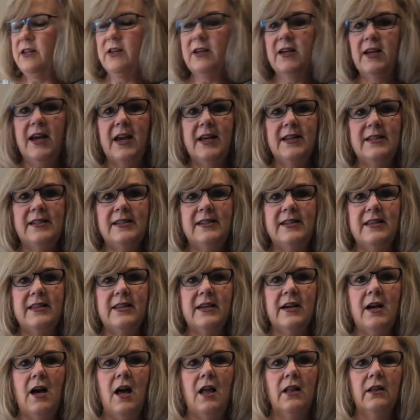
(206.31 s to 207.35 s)
You can kind of see the
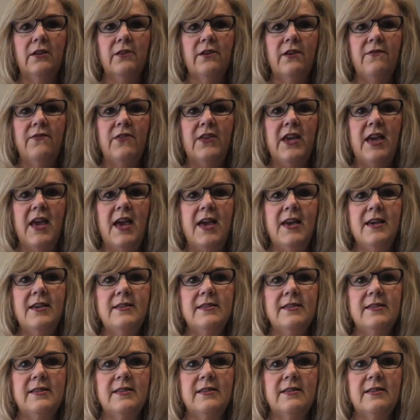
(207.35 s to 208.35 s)
color of the eggs.